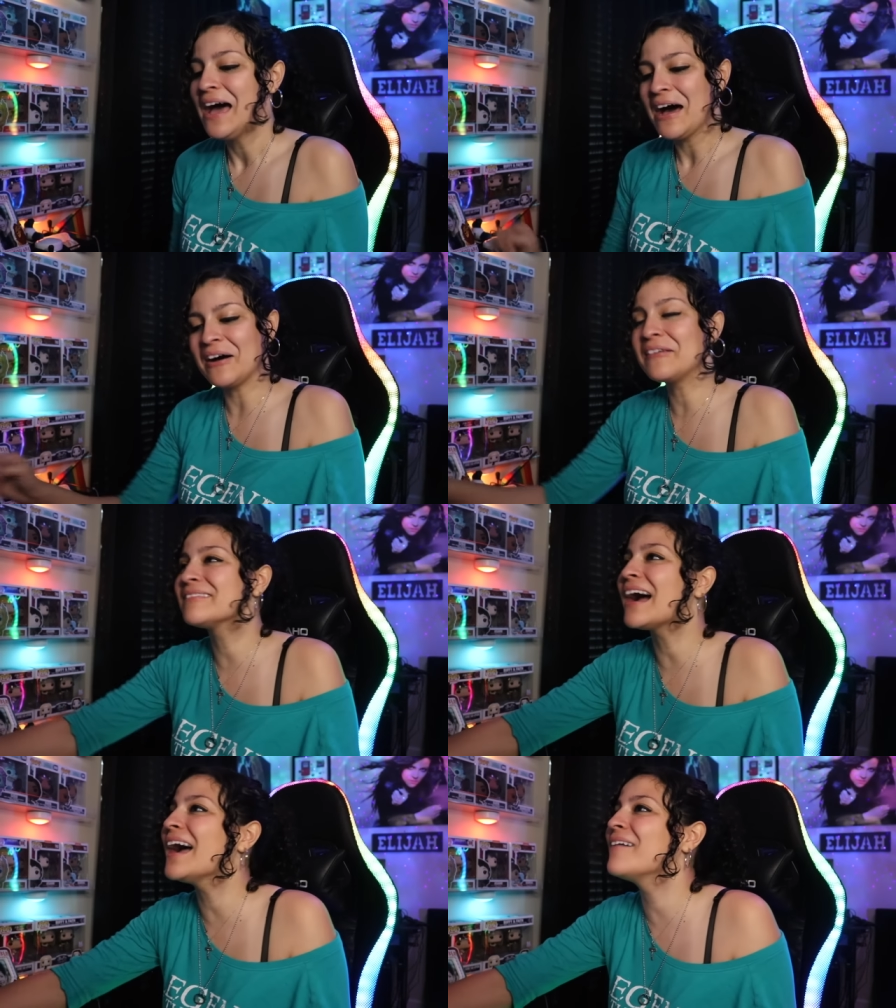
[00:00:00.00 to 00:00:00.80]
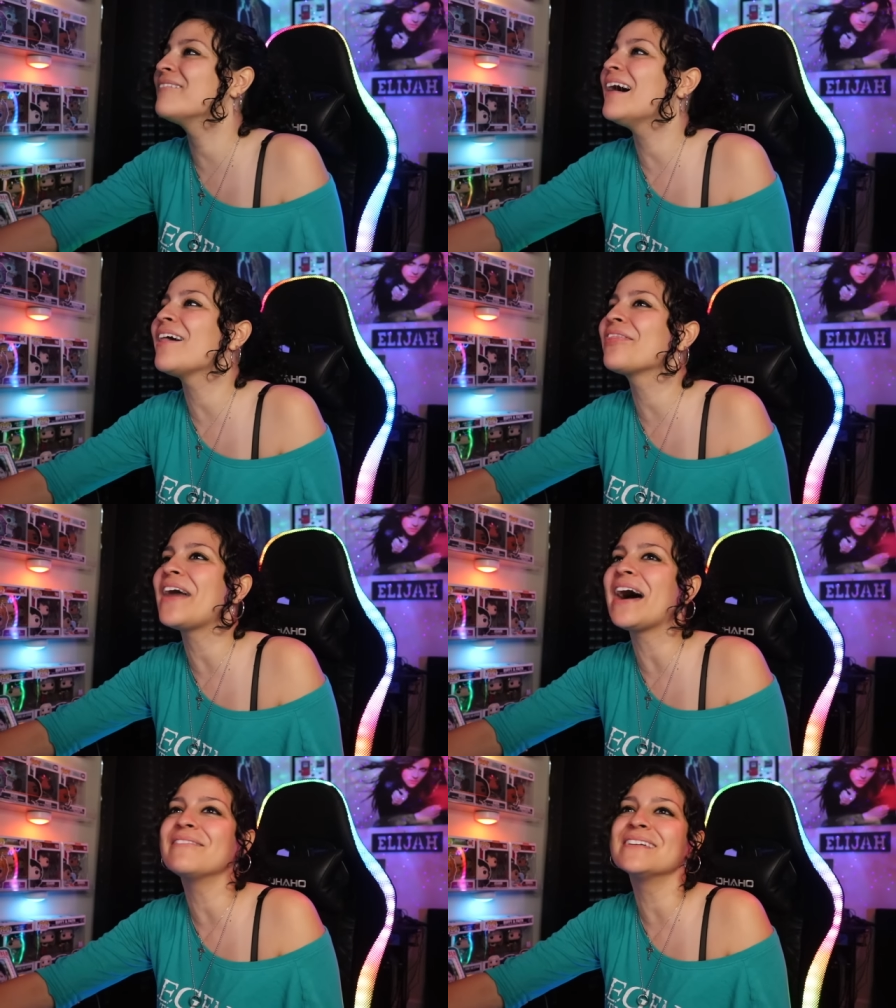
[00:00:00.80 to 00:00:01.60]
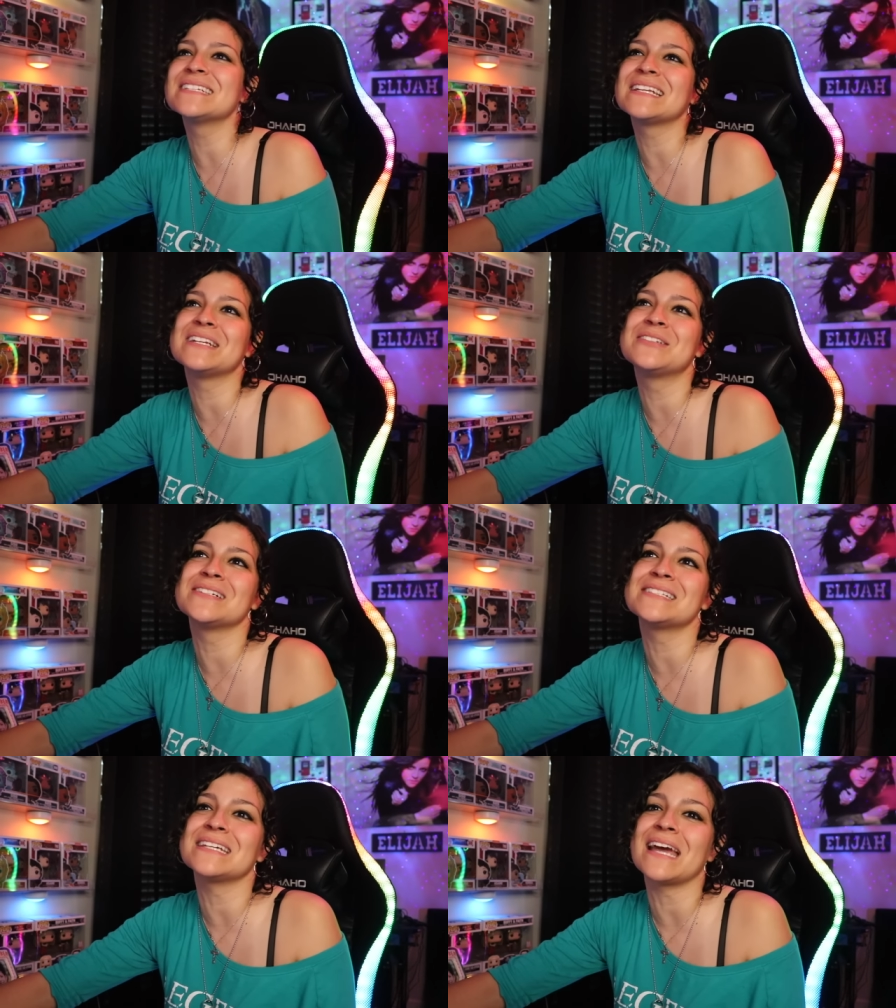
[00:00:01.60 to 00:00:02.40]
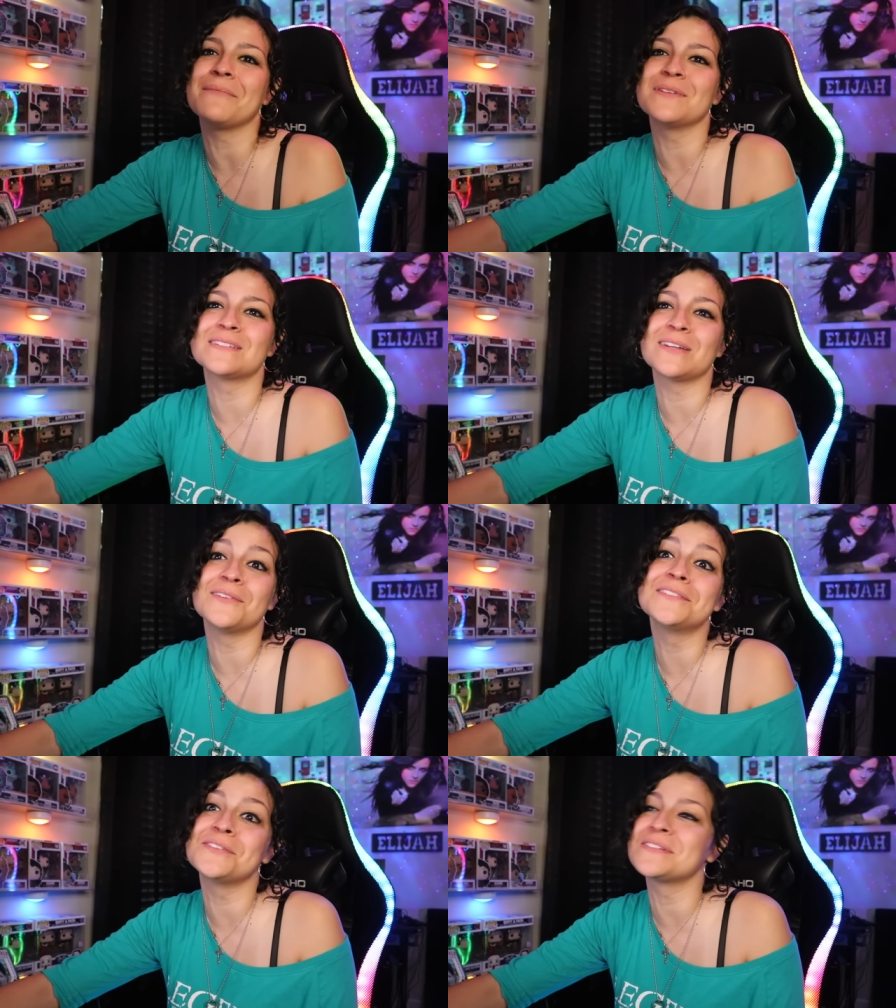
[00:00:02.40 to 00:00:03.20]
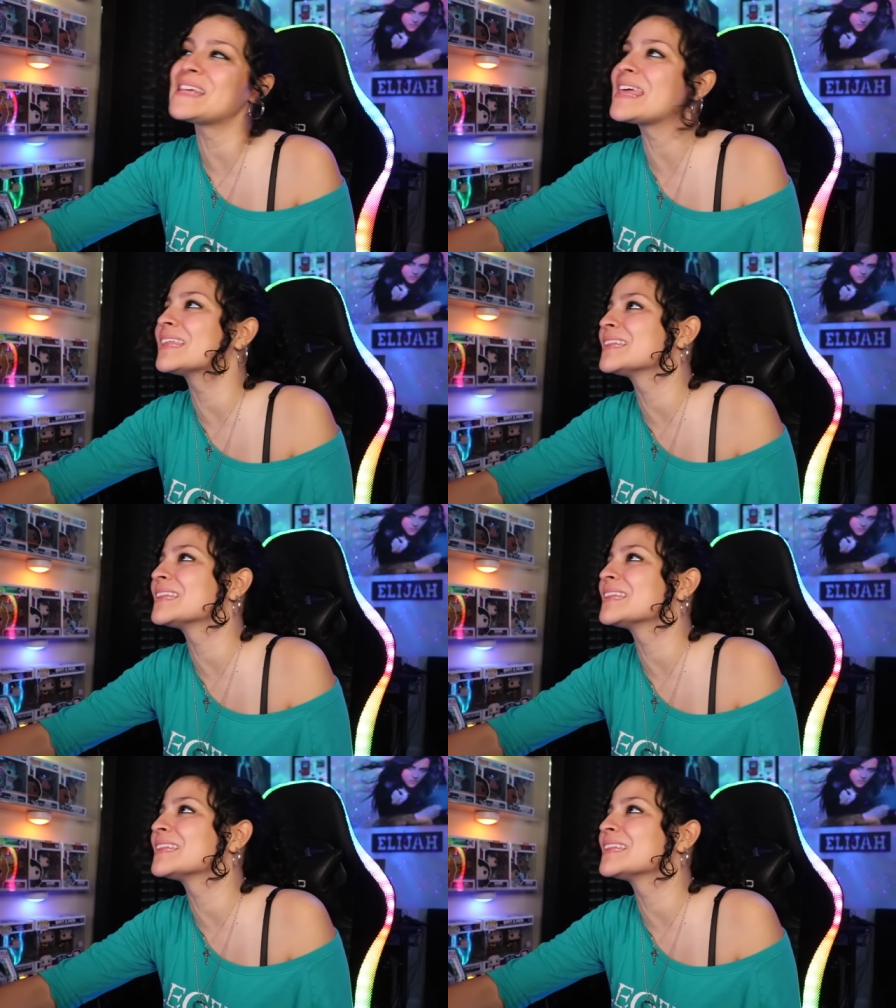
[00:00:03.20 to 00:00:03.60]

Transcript: All right. Well, that was an interesting episode to say the